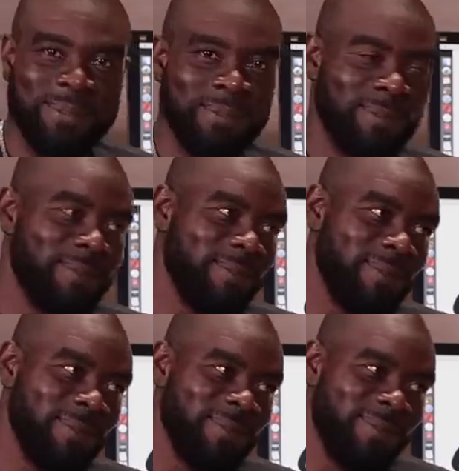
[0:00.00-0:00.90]
to us though.
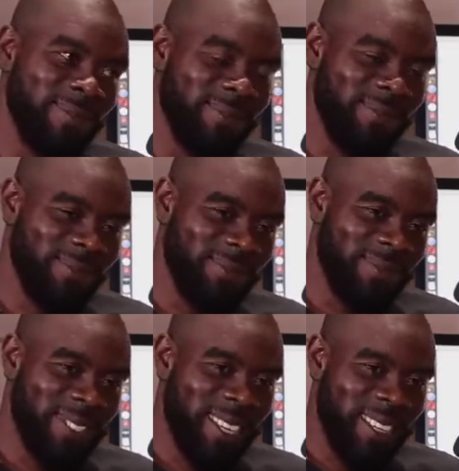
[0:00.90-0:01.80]
Early mm. life.
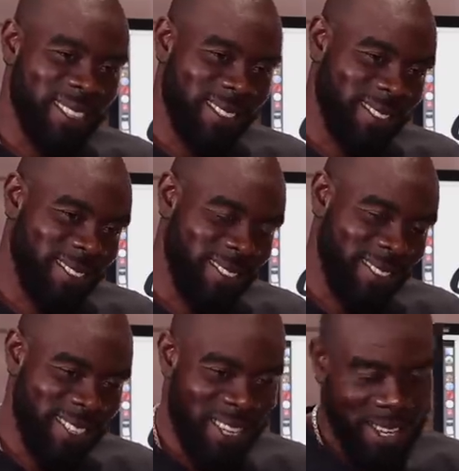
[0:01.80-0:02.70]
Place of birth.
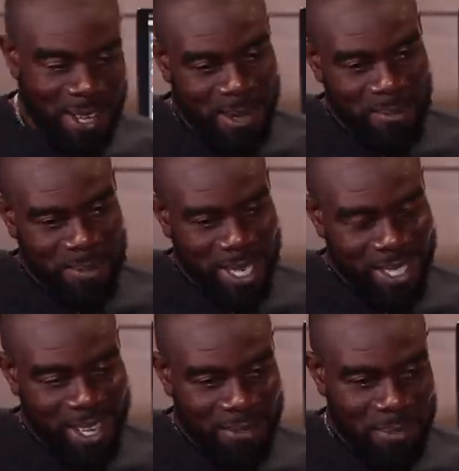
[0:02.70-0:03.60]

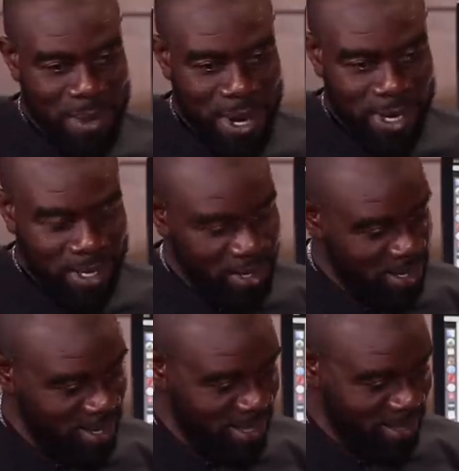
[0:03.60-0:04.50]
Place of birth.
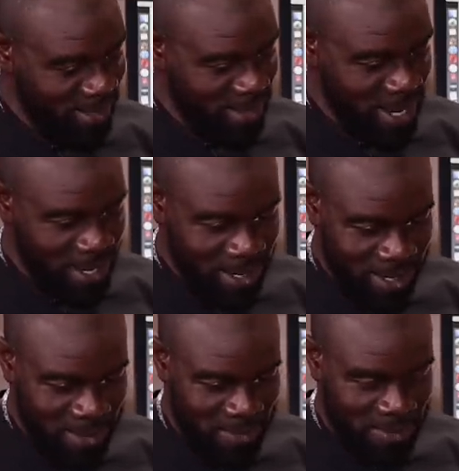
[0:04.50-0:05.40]
Well,
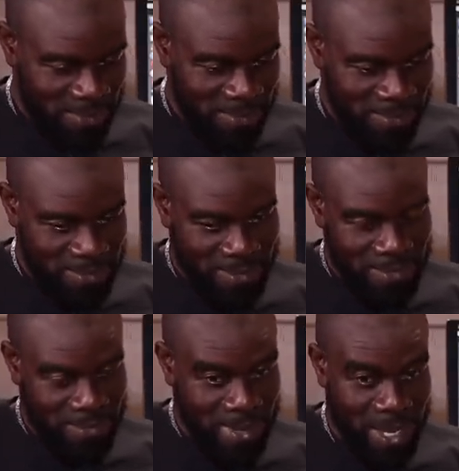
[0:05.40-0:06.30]

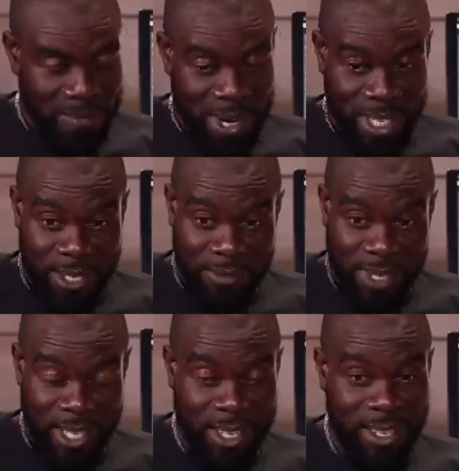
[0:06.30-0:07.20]
from the birth
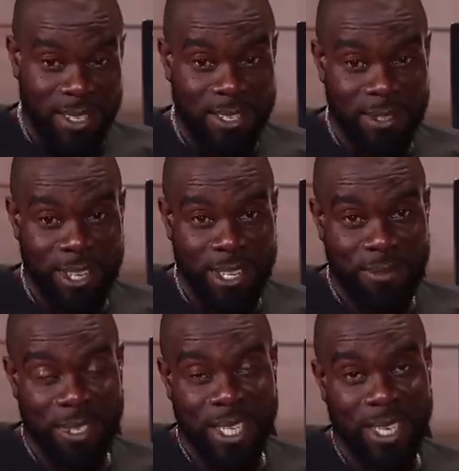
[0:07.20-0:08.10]
certificate,
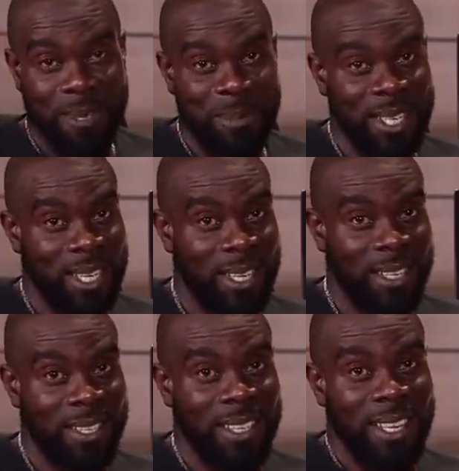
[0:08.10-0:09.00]
certificate them say
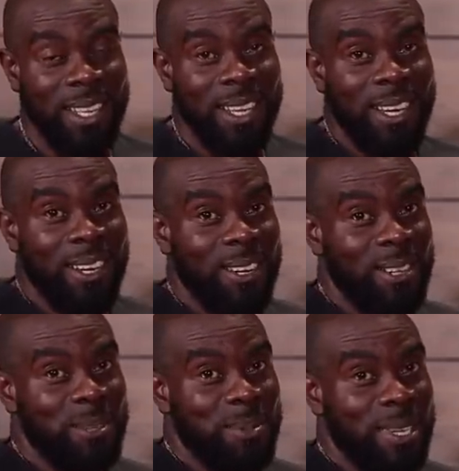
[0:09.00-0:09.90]

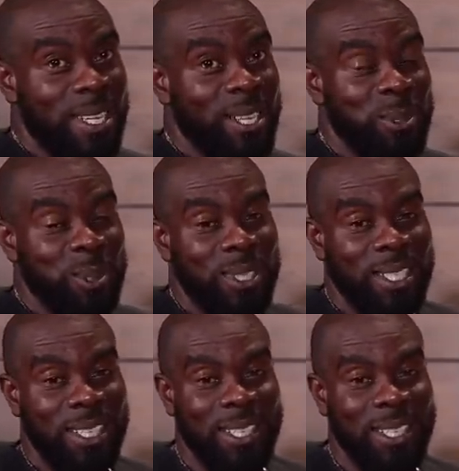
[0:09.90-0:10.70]
up at UC, you